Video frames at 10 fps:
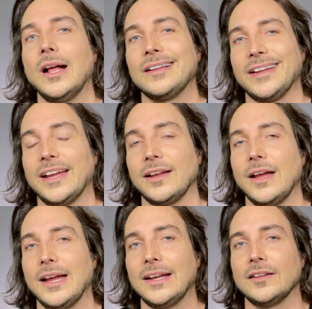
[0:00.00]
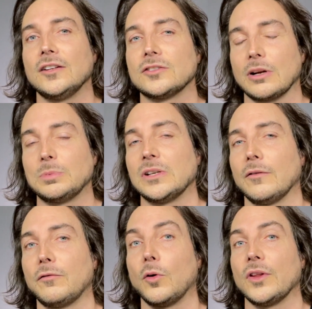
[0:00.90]
link in the
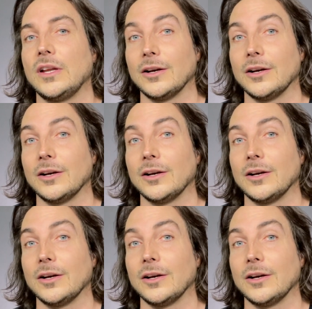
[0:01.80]
description for the